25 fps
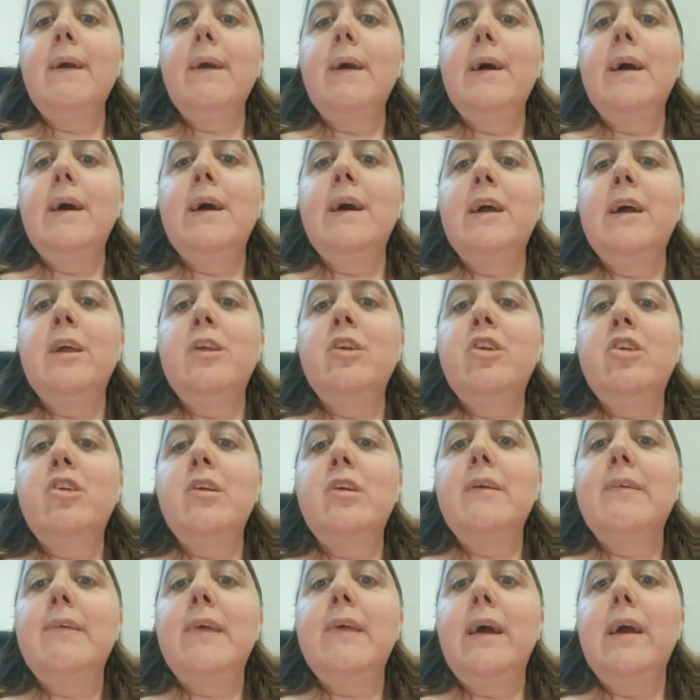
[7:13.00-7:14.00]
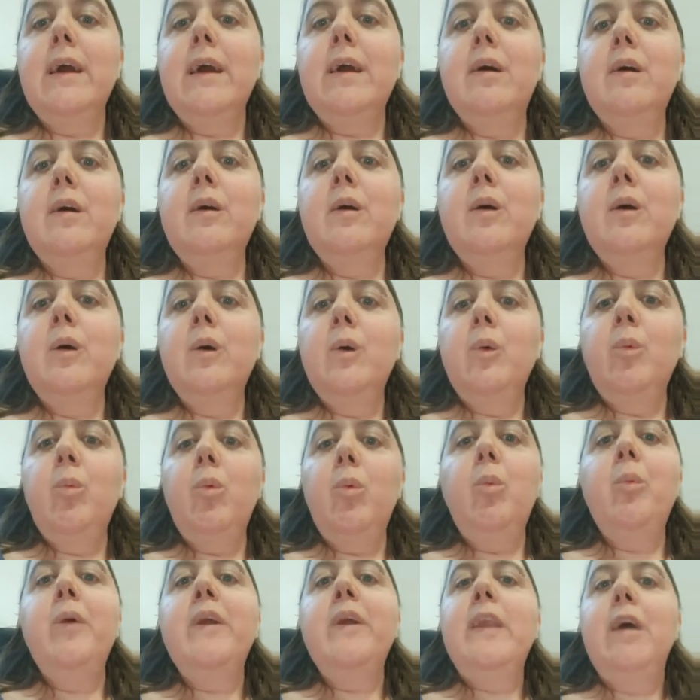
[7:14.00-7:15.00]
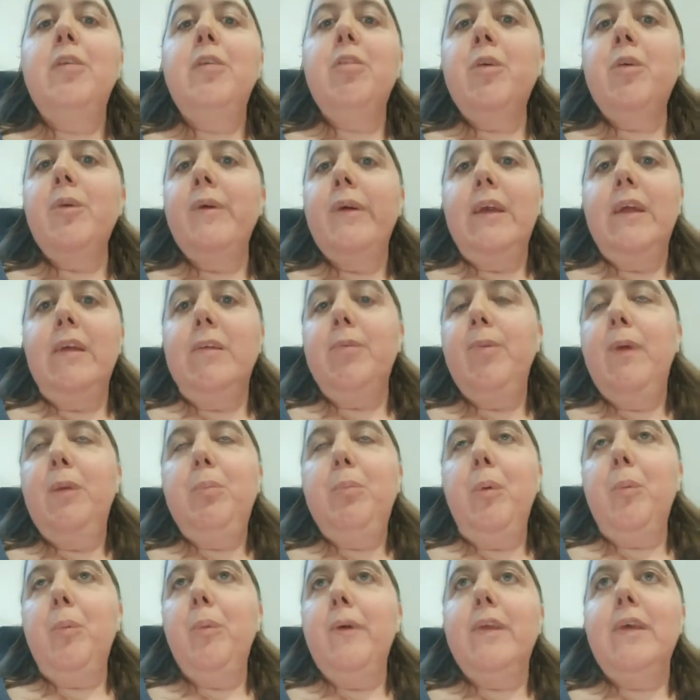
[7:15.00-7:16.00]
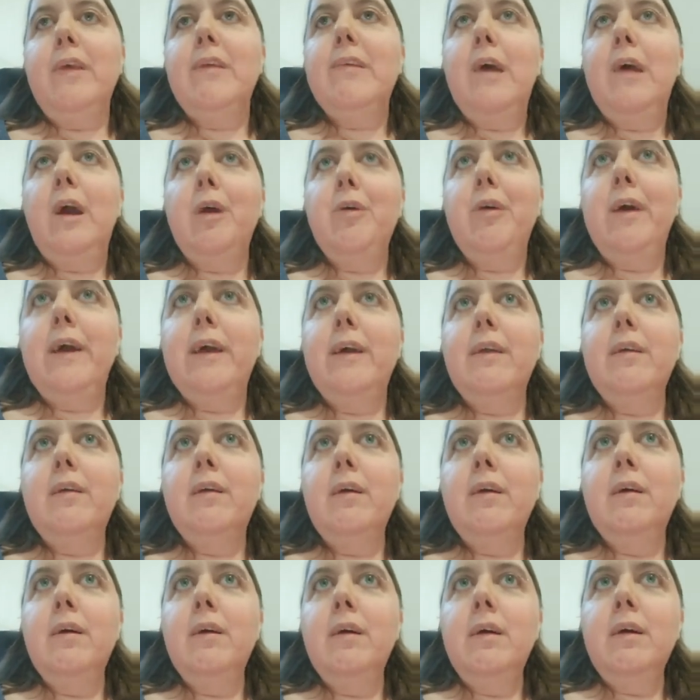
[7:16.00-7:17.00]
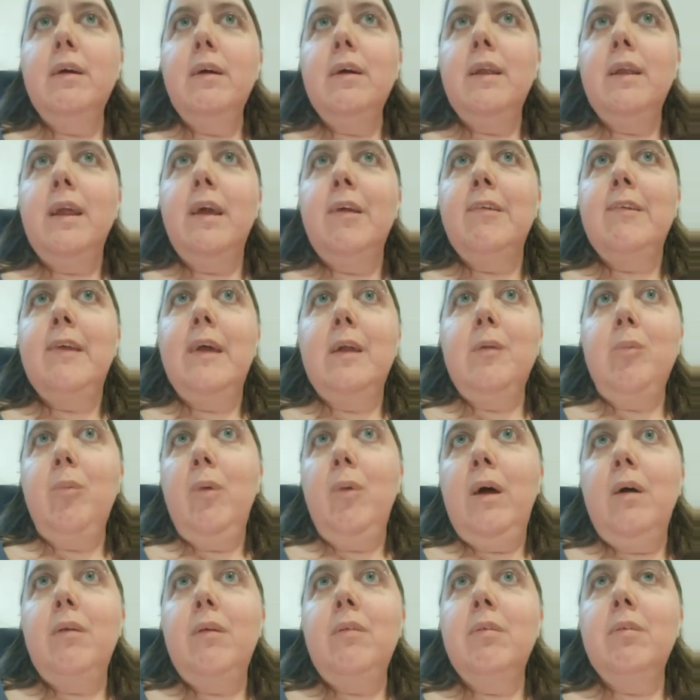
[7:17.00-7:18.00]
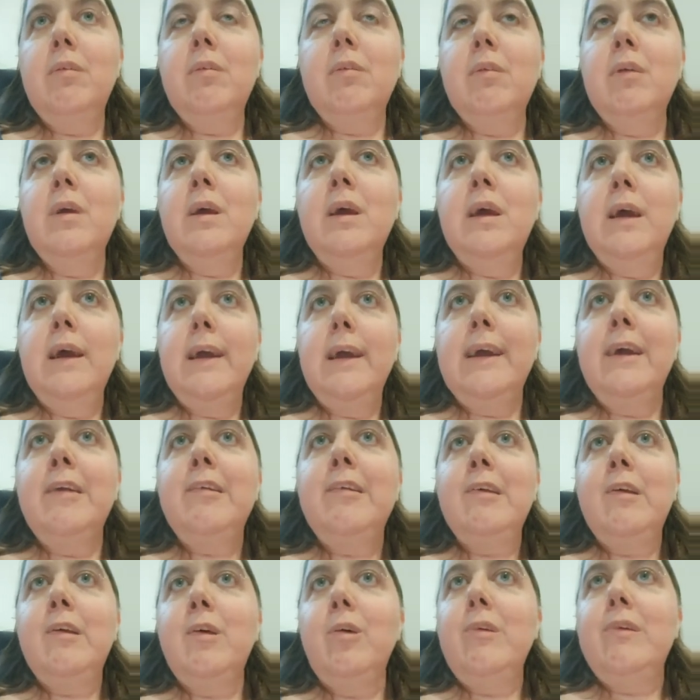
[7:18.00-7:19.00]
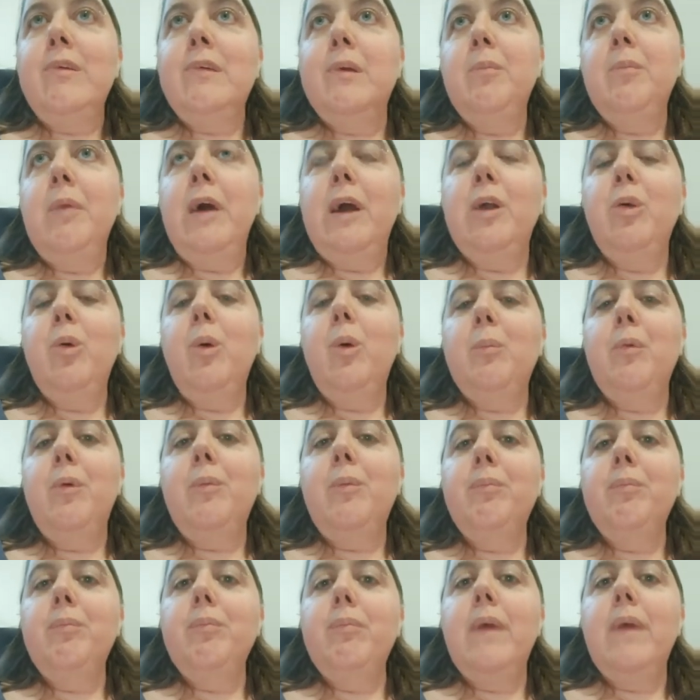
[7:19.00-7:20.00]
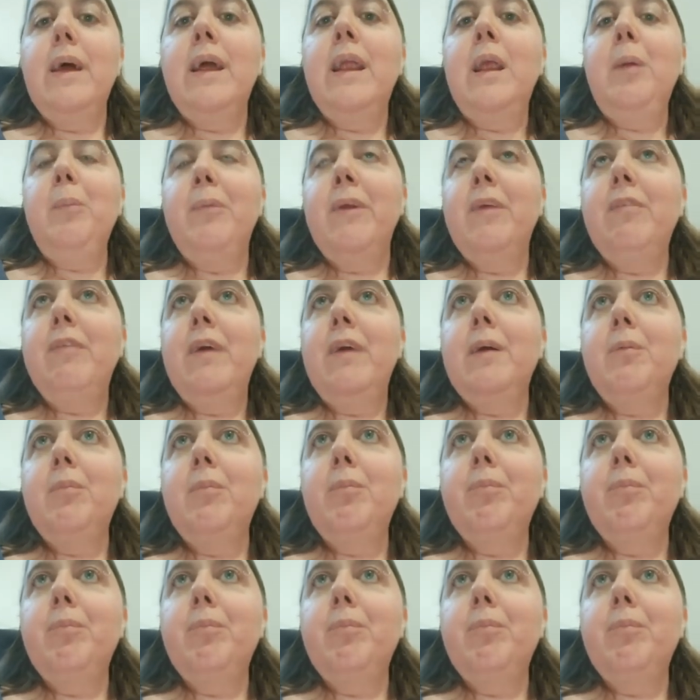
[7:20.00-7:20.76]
And she's like, "Well, we never release people with this heart rate." I said, "Well, it's close to my normal, and I'm leaving."